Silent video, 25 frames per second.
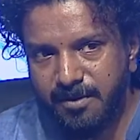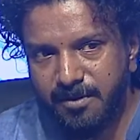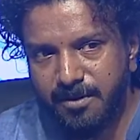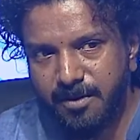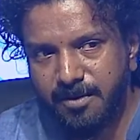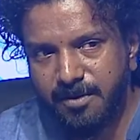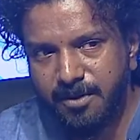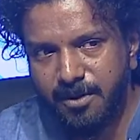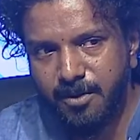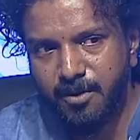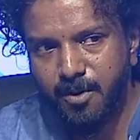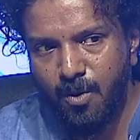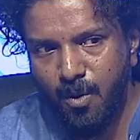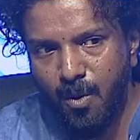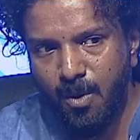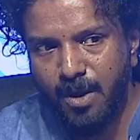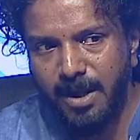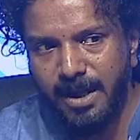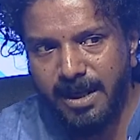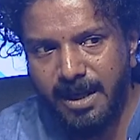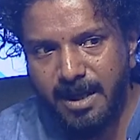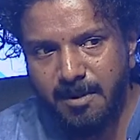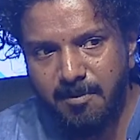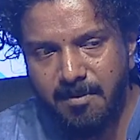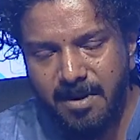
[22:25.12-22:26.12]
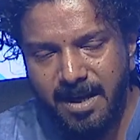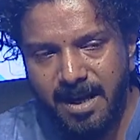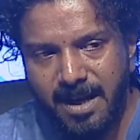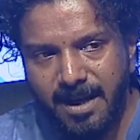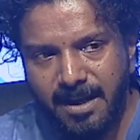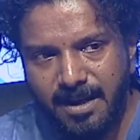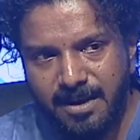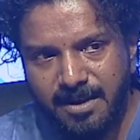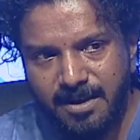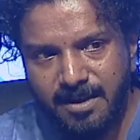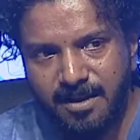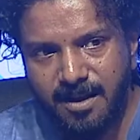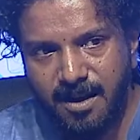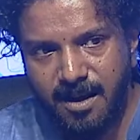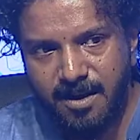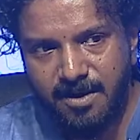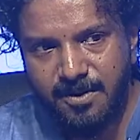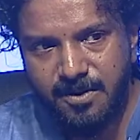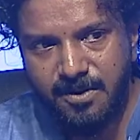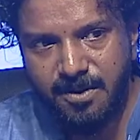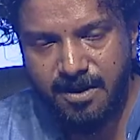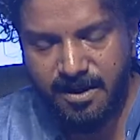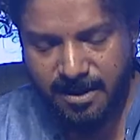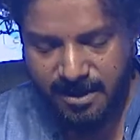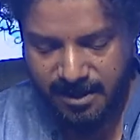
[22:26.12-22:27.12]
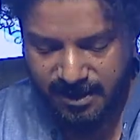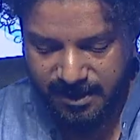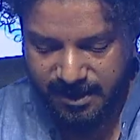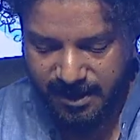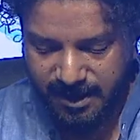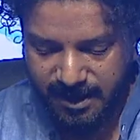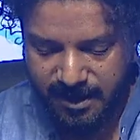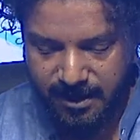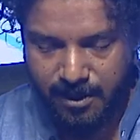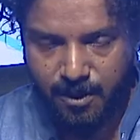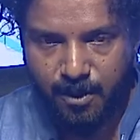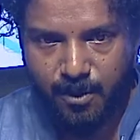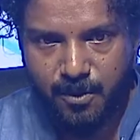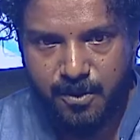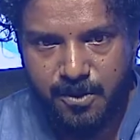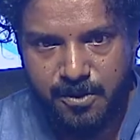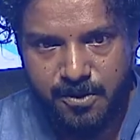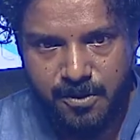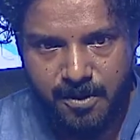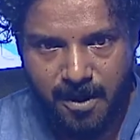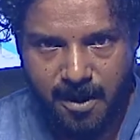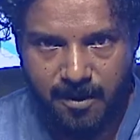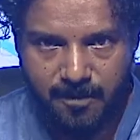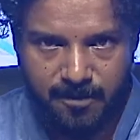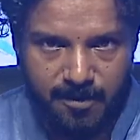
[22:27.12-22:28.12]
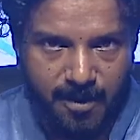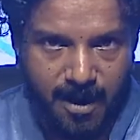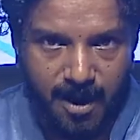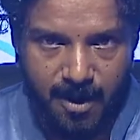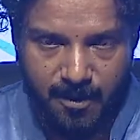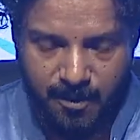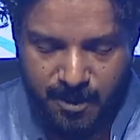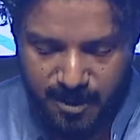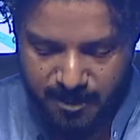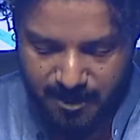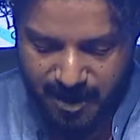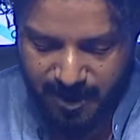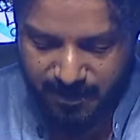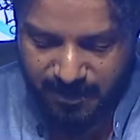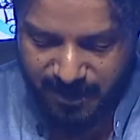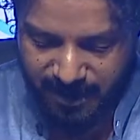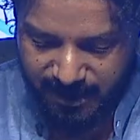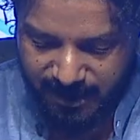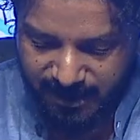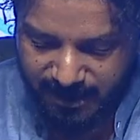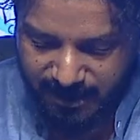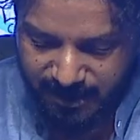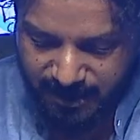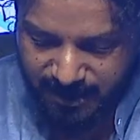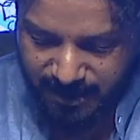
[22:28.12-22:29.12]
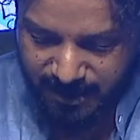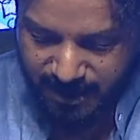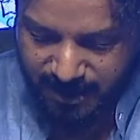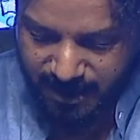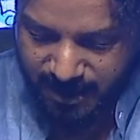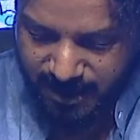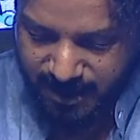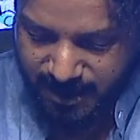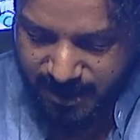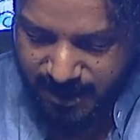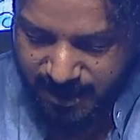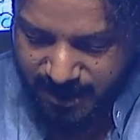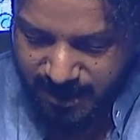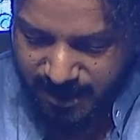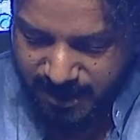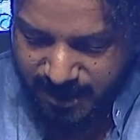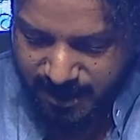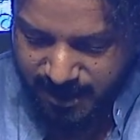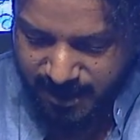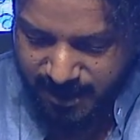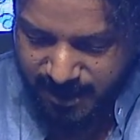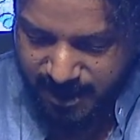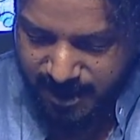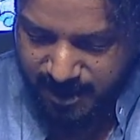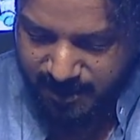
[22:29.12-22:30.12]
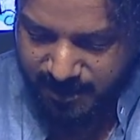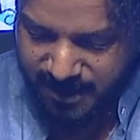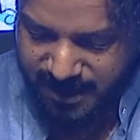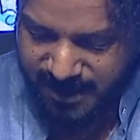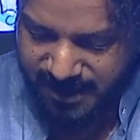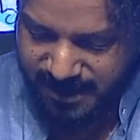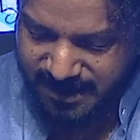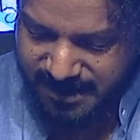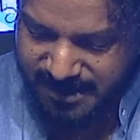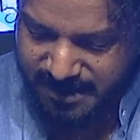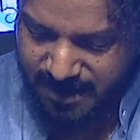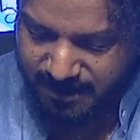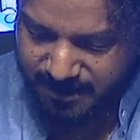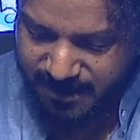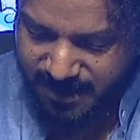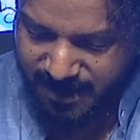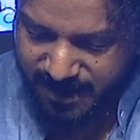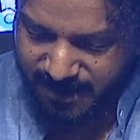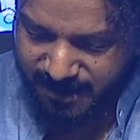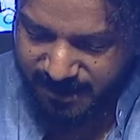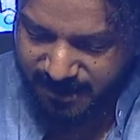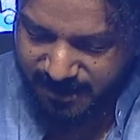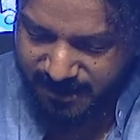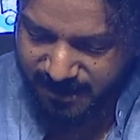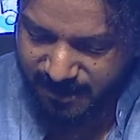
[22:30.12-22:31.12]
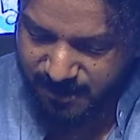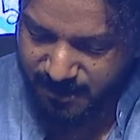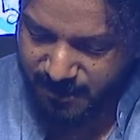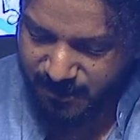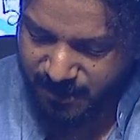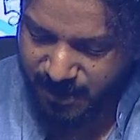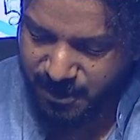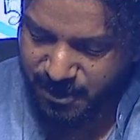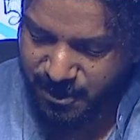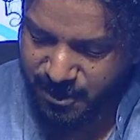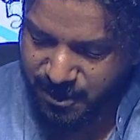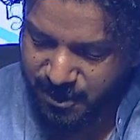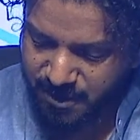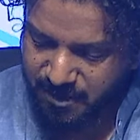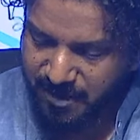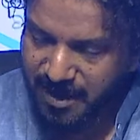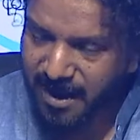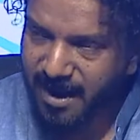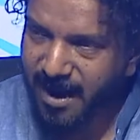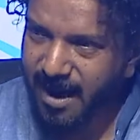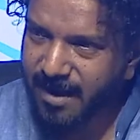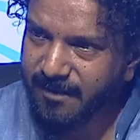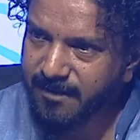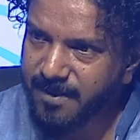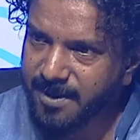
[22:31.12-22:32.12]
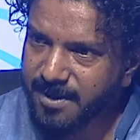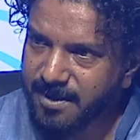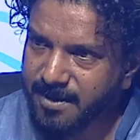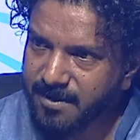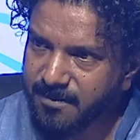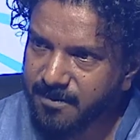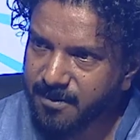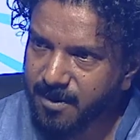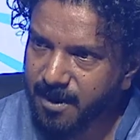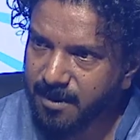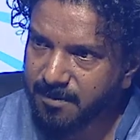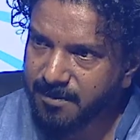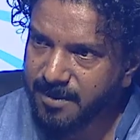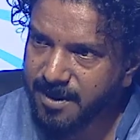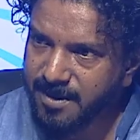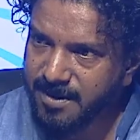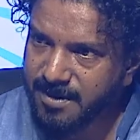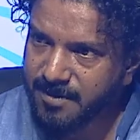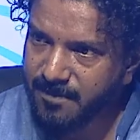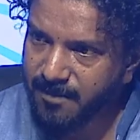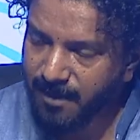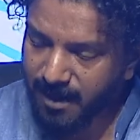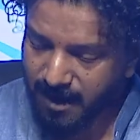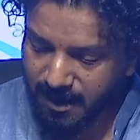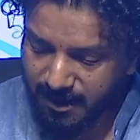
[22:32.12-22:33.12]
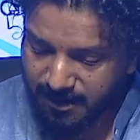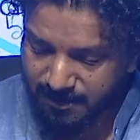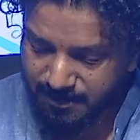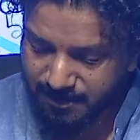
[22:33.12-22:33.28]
the role he played in constructing the ethos of our republic. But there is something which should be evident from this far.